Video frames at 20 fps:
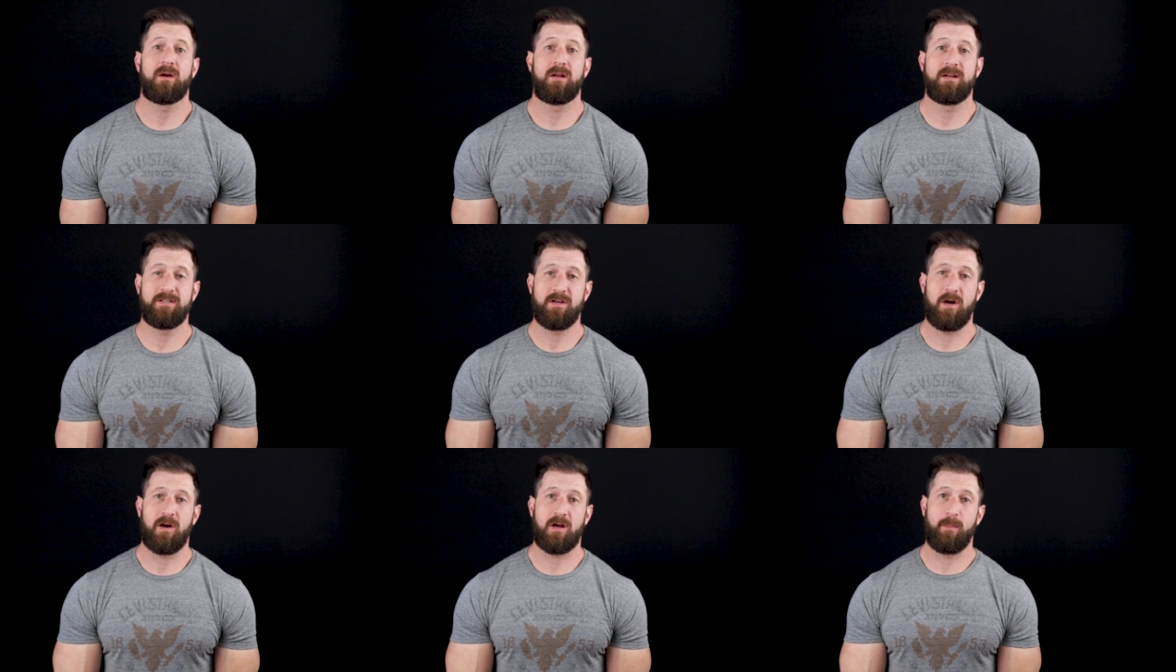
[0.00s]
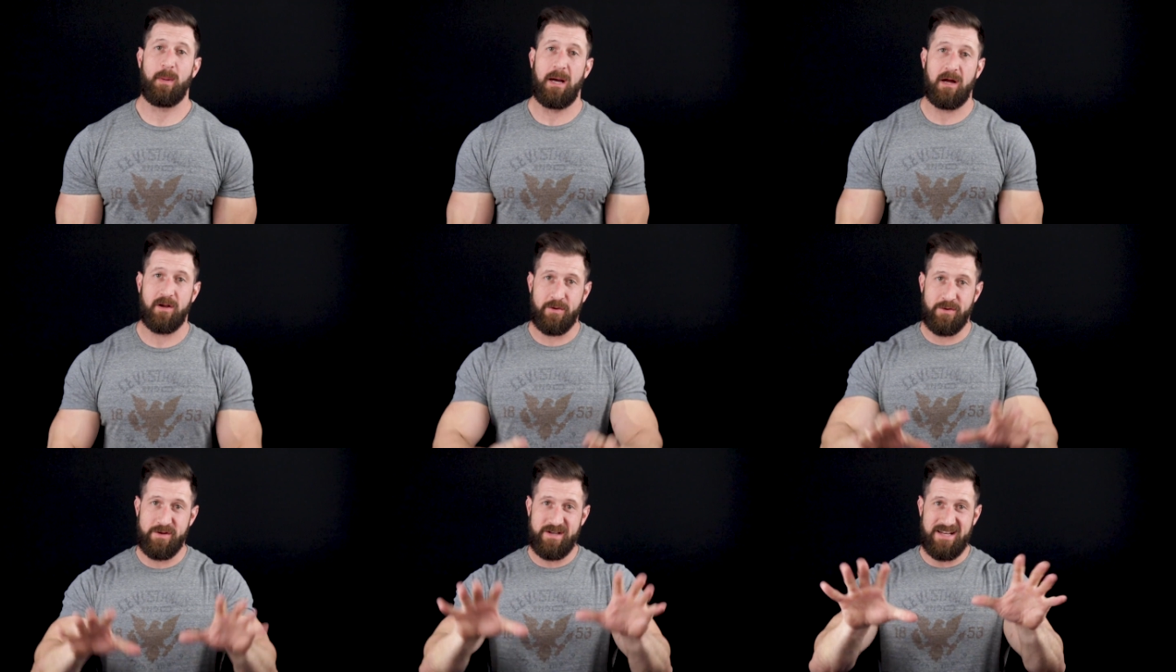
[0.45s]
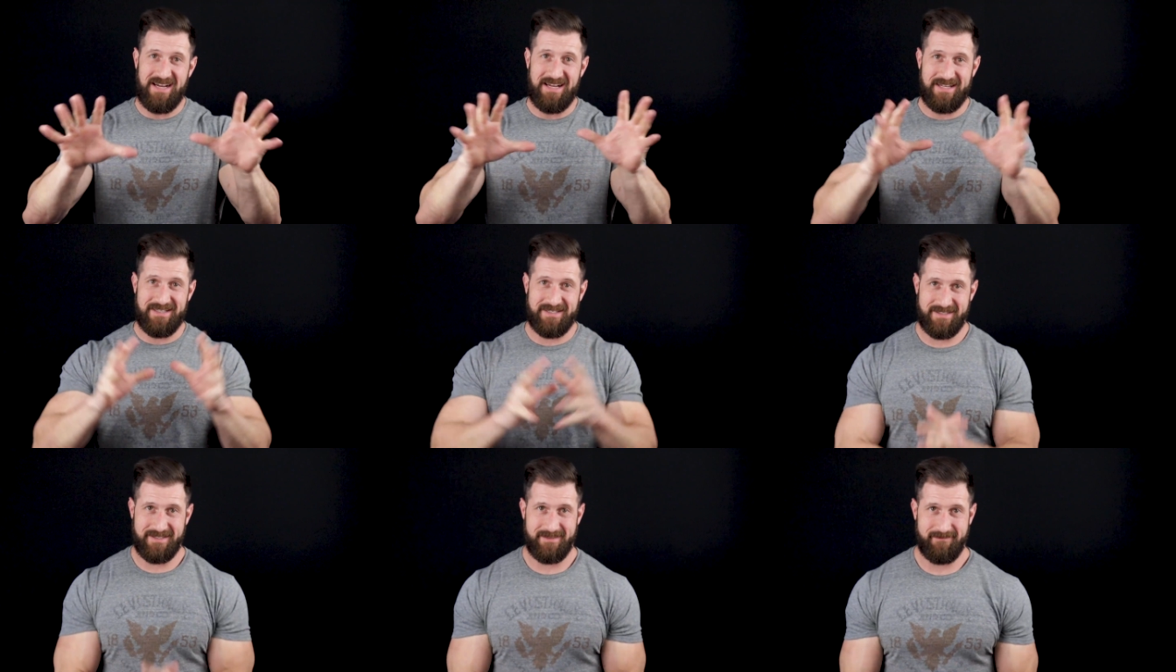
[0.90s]
We're going to talk about your
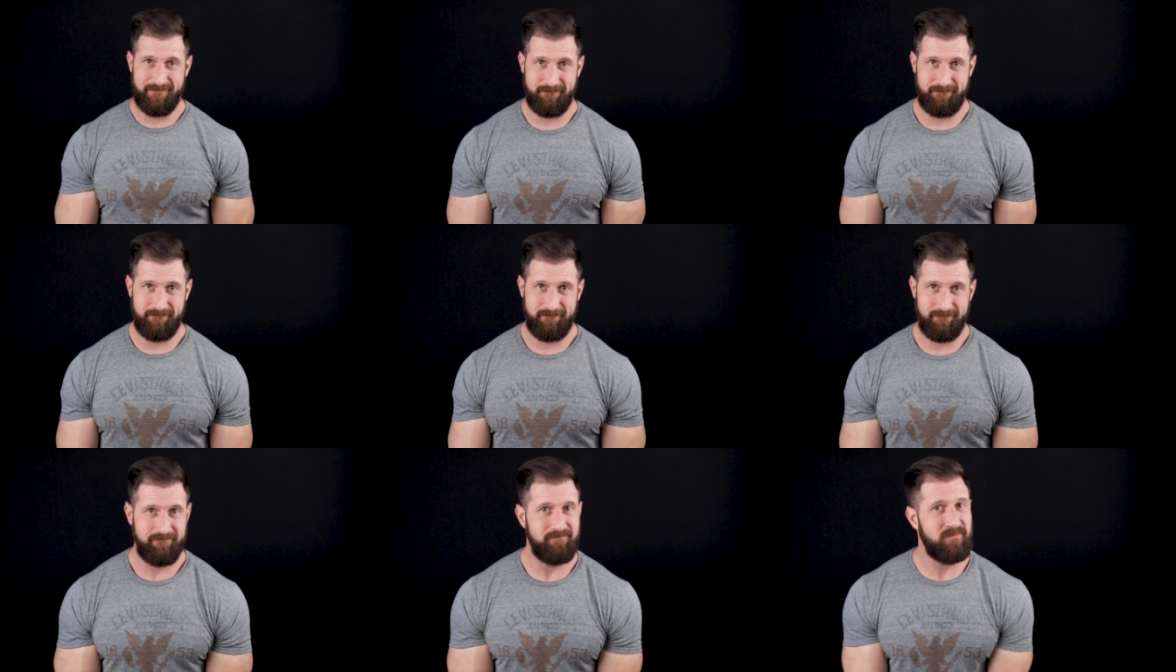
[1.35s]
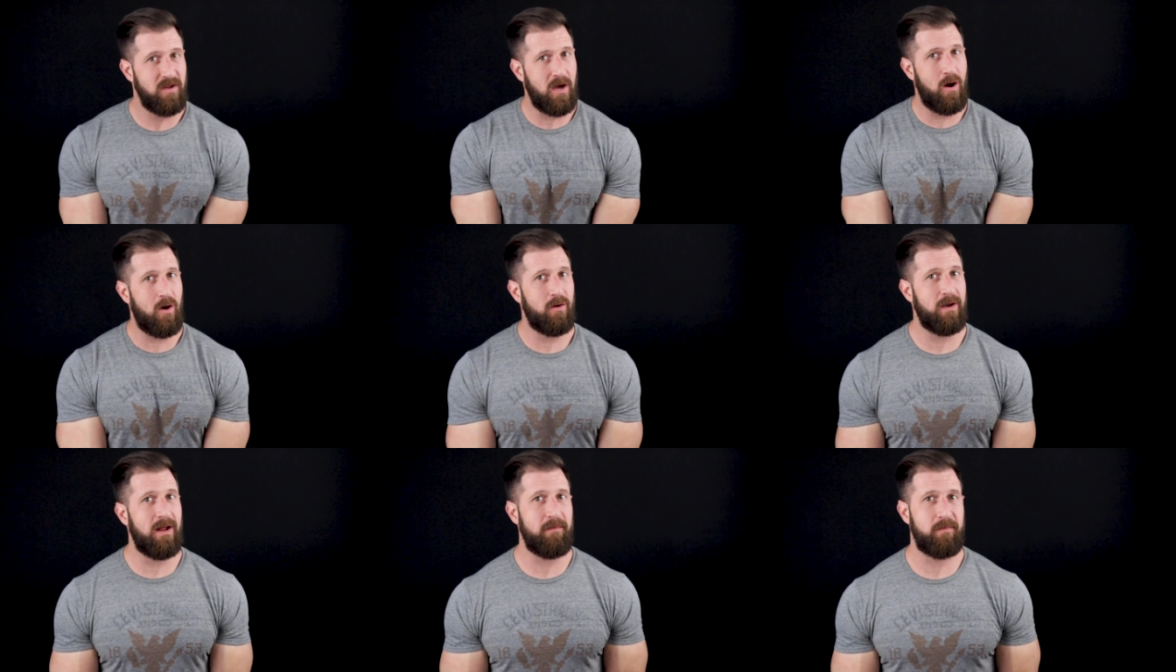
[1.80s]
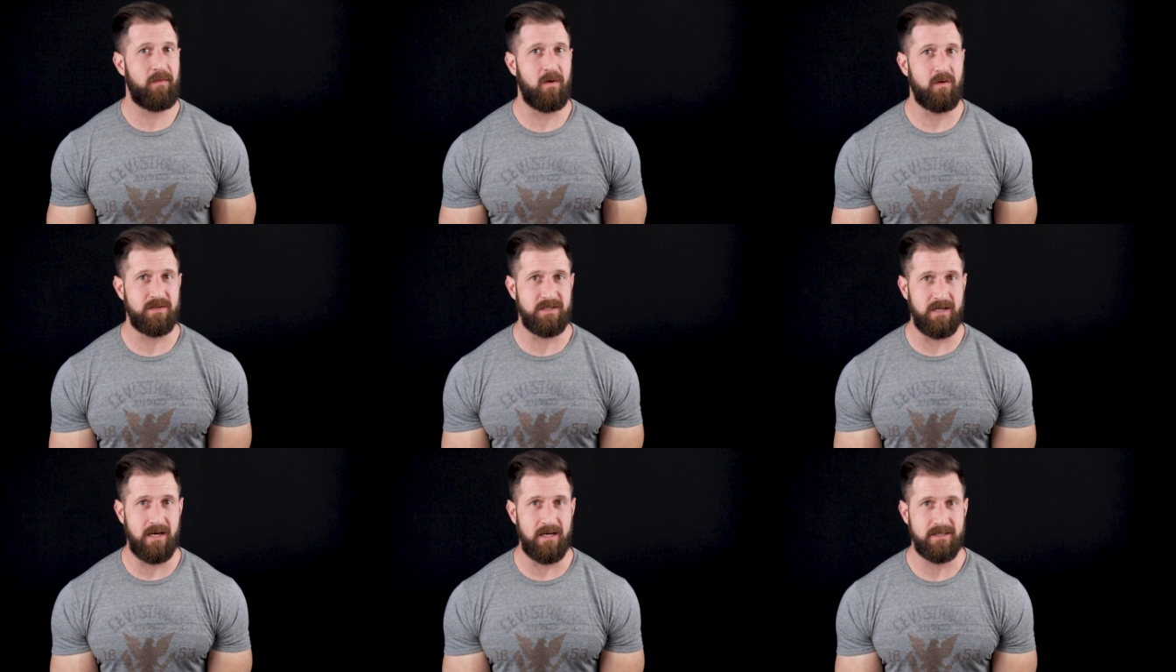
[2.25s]
nuts. No, not
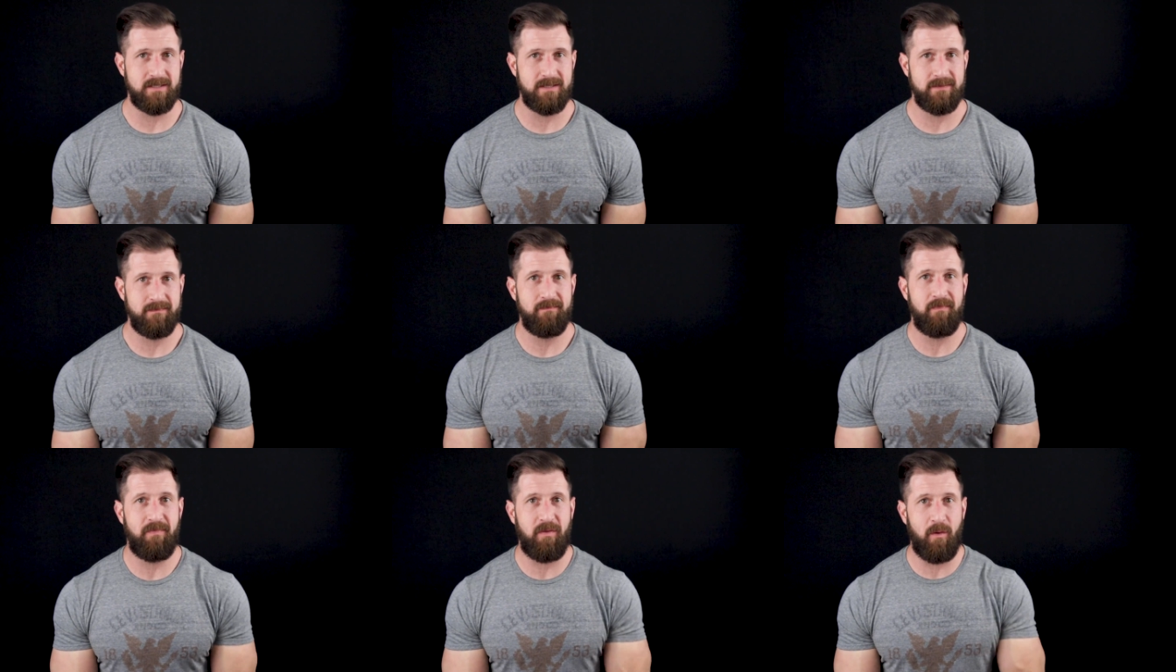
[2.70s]
those nuts.